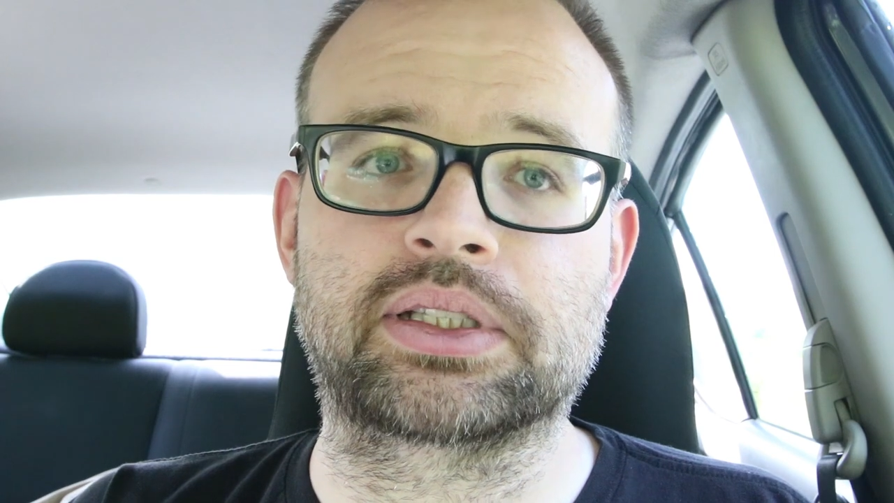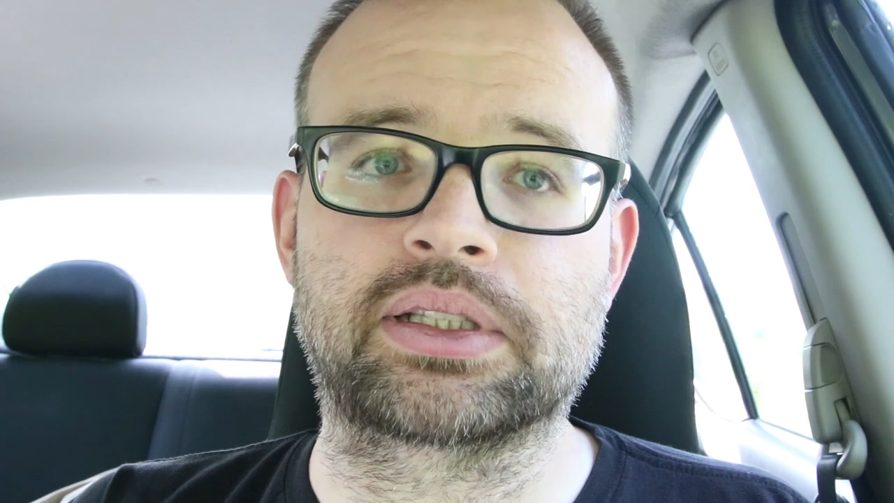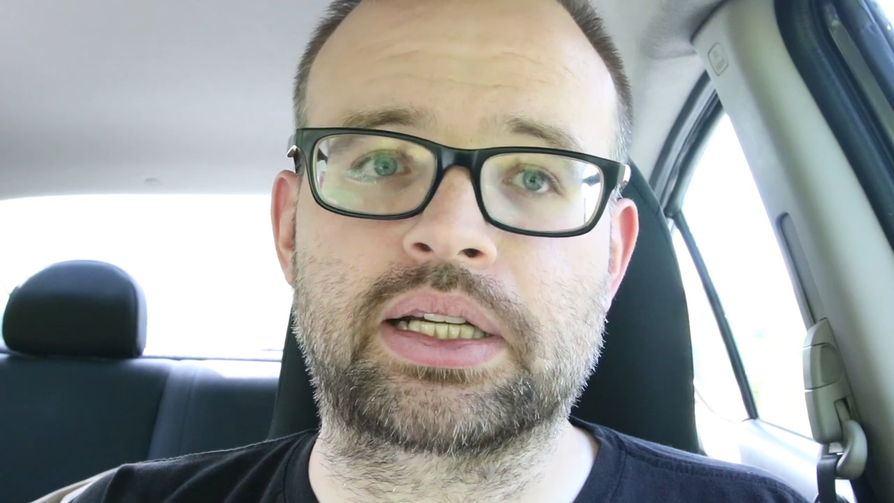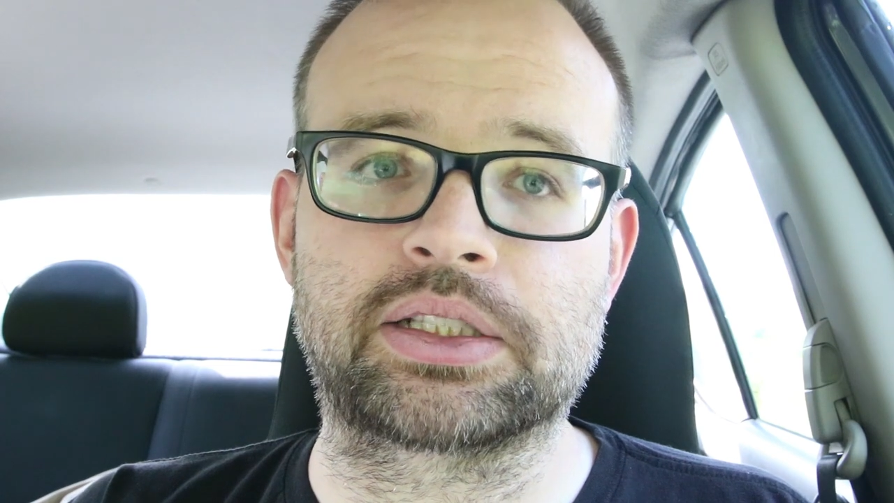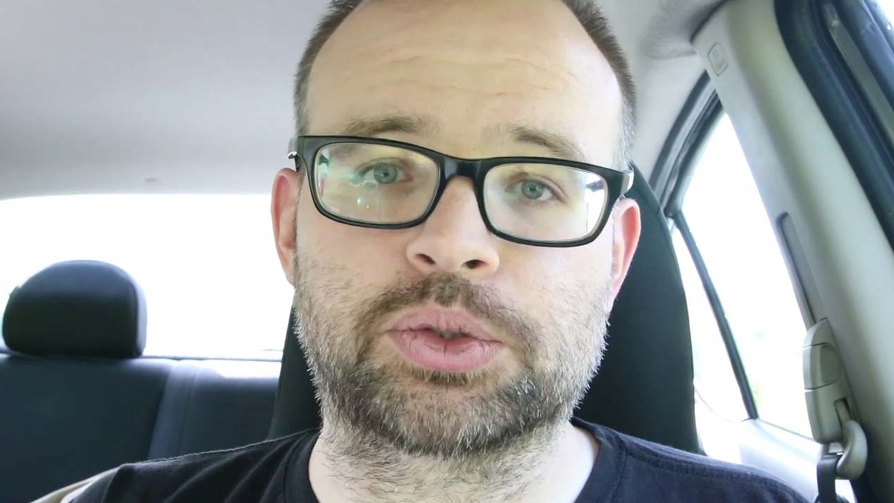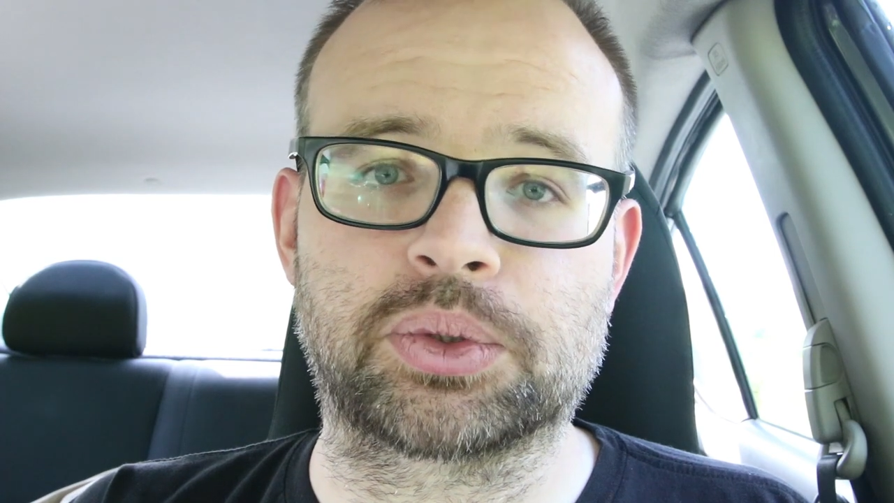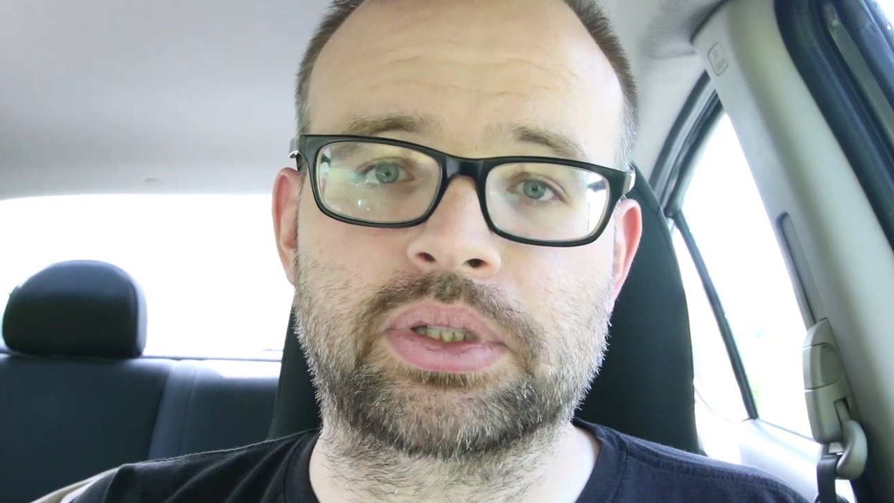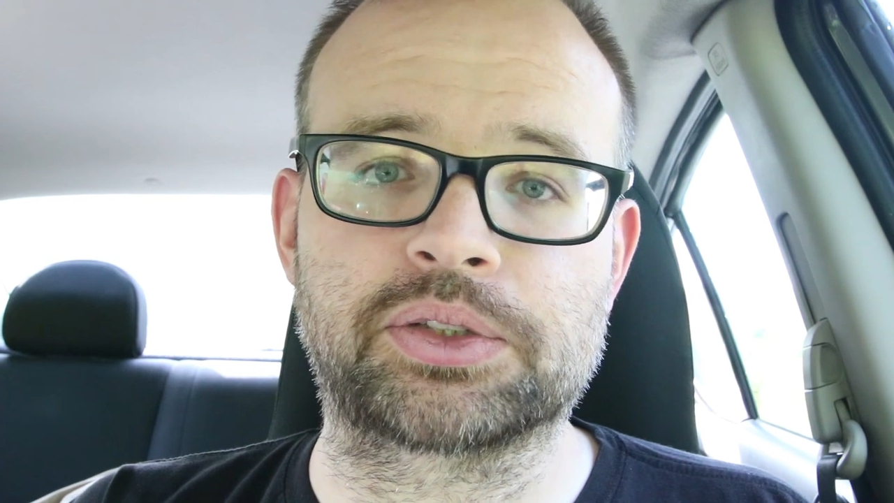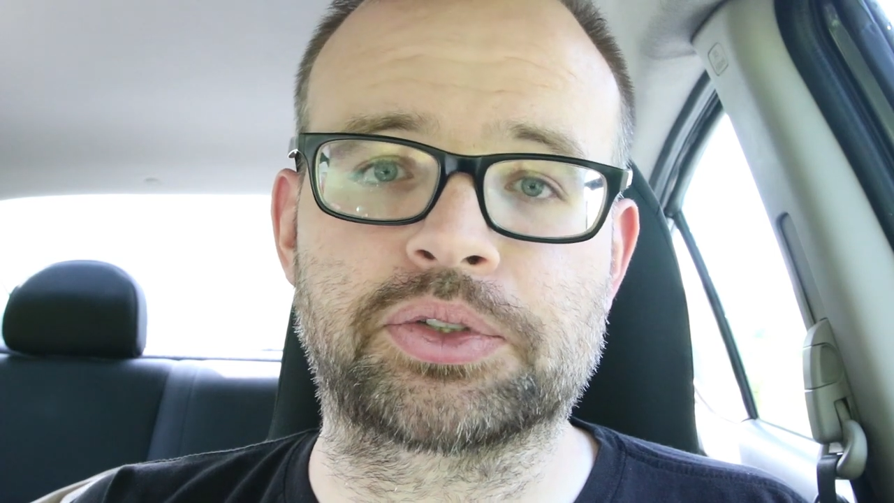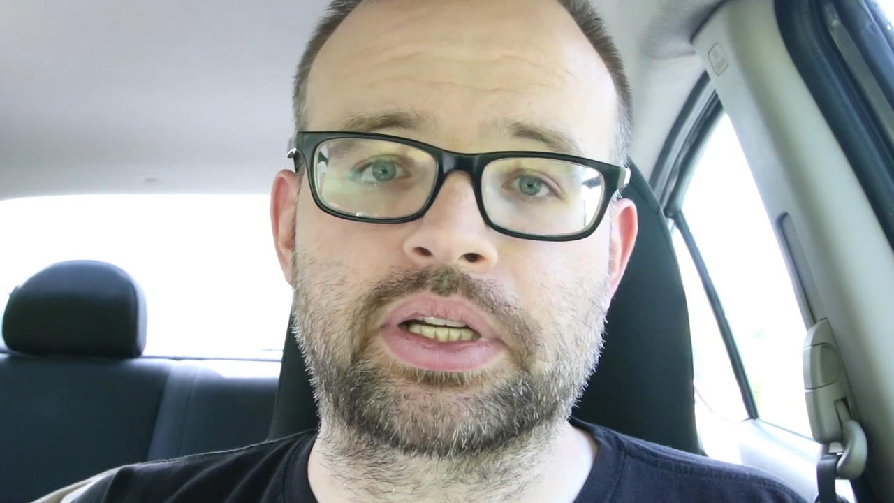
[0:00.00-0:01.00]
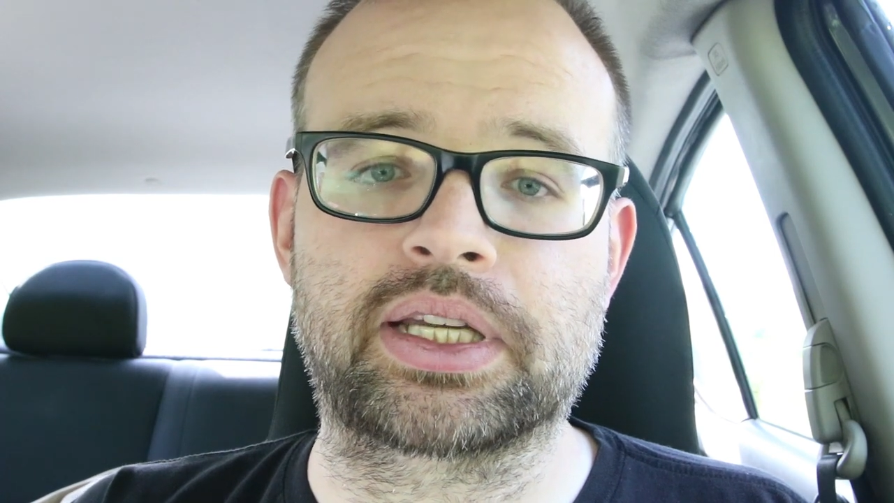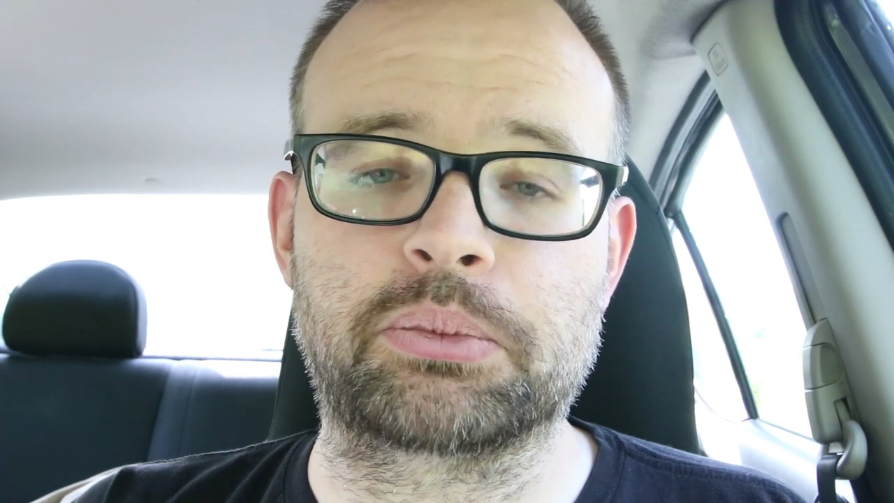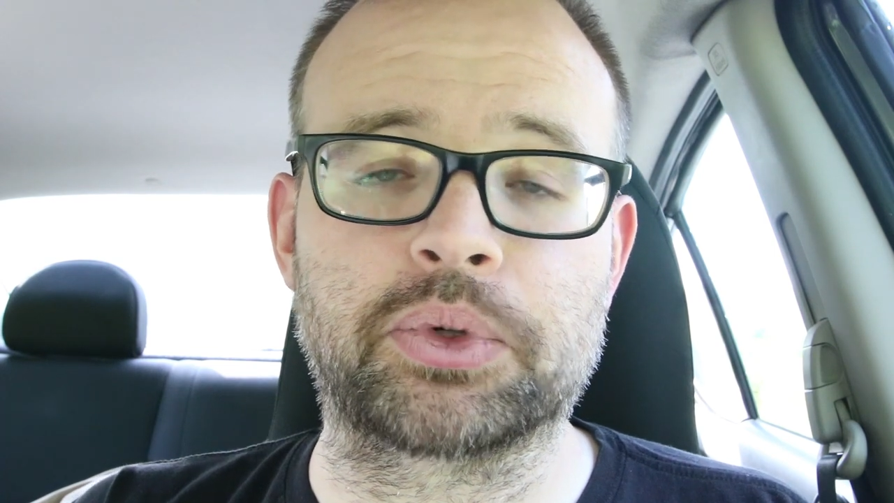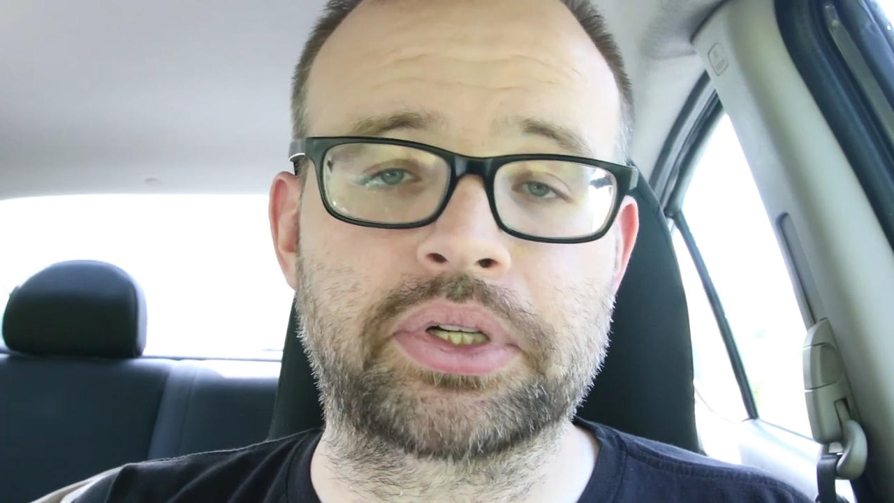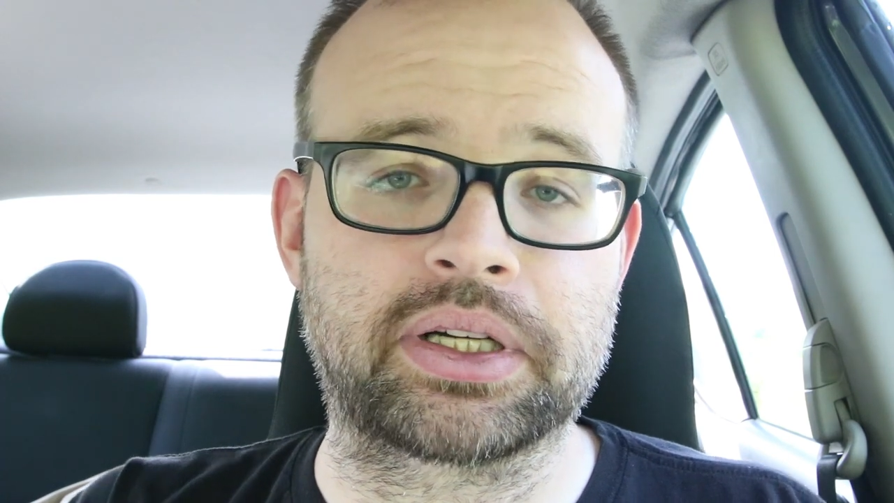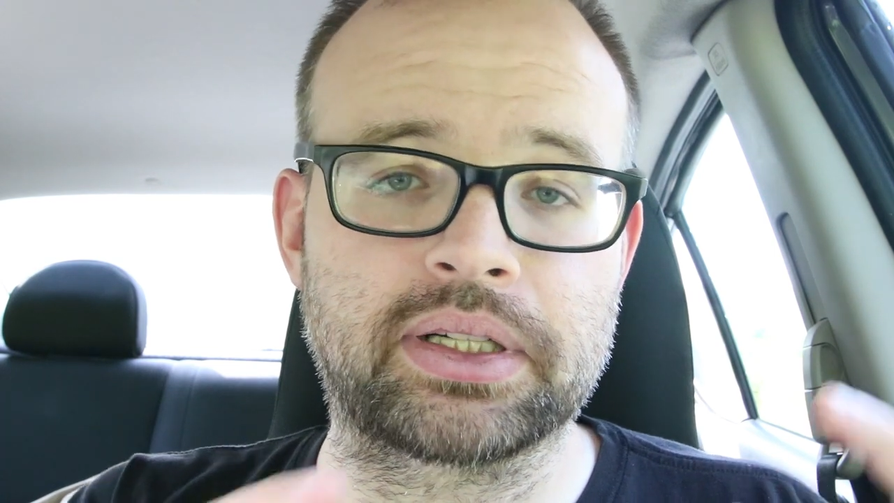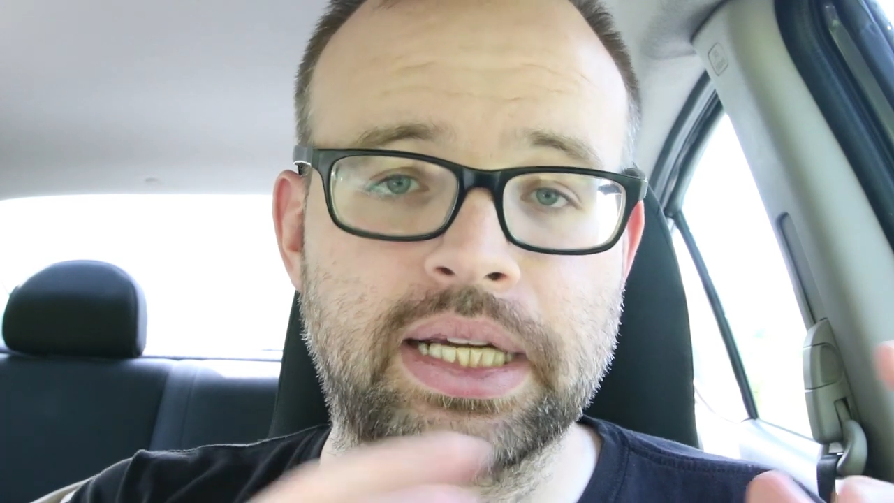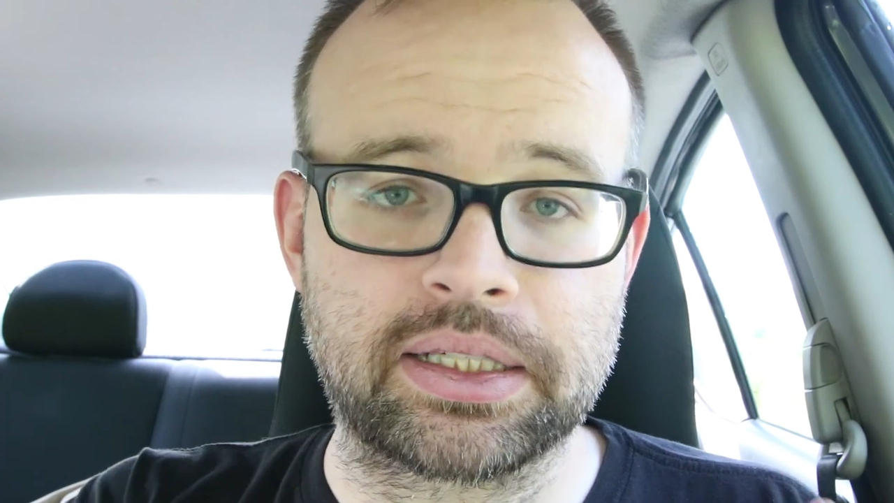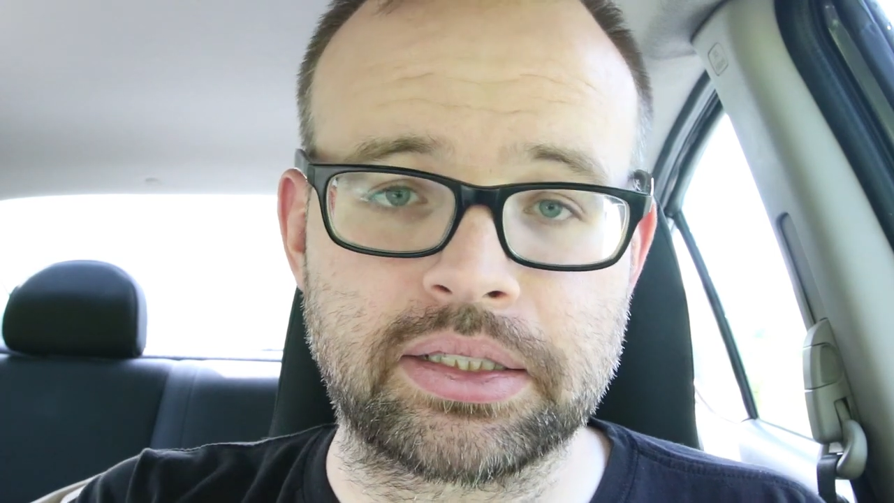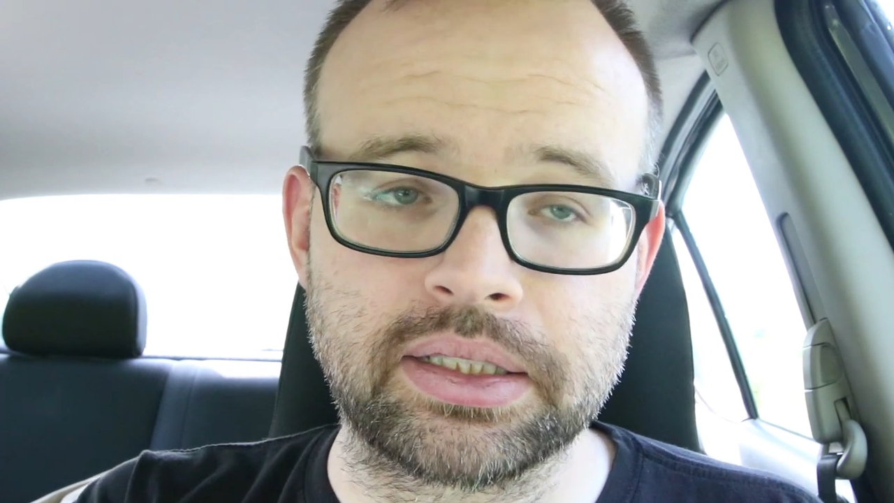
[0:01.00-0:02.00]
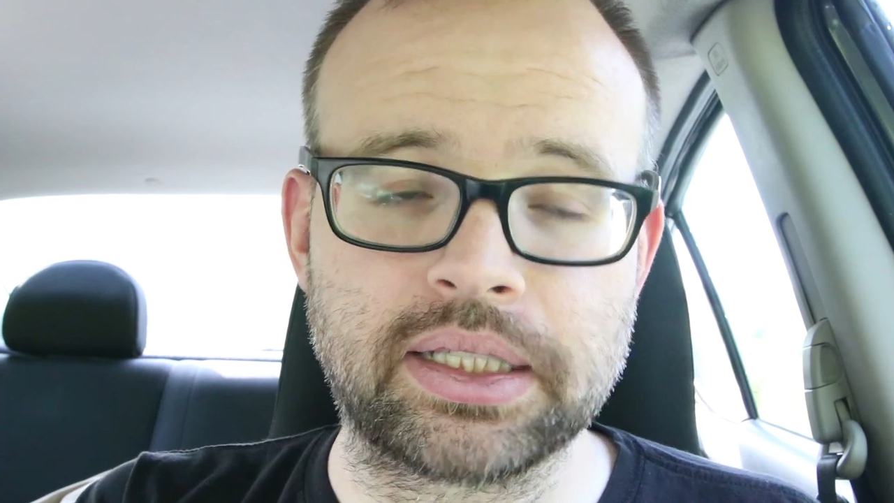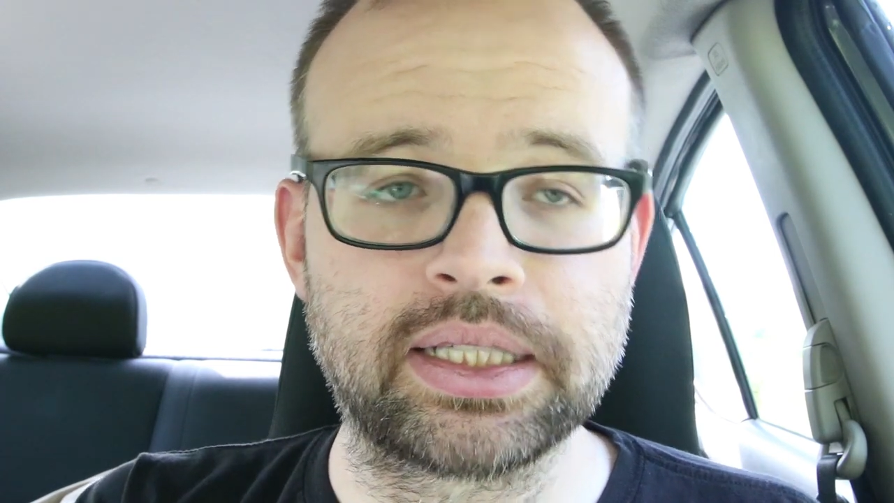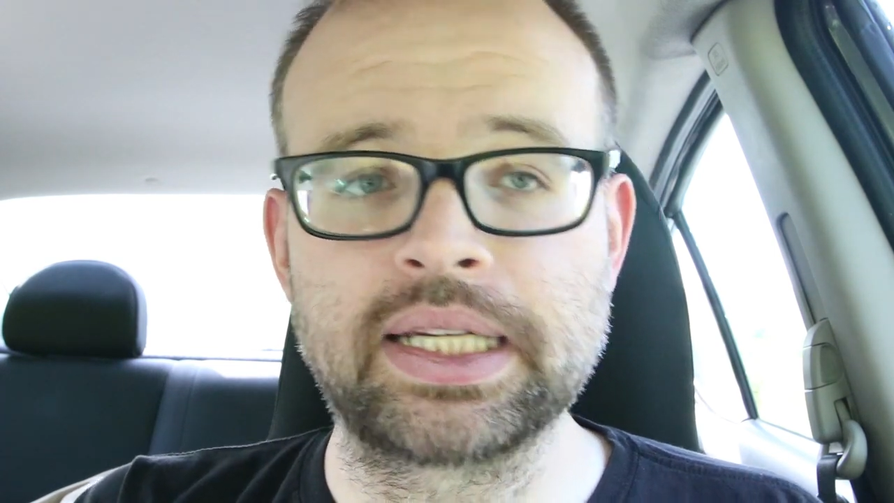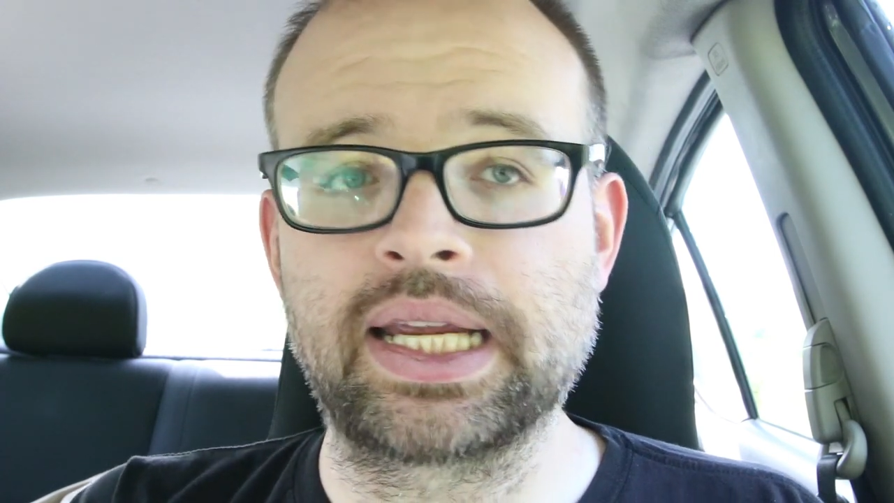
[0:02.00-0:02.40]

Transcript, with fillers: And a lot of these storylines are going to get more connected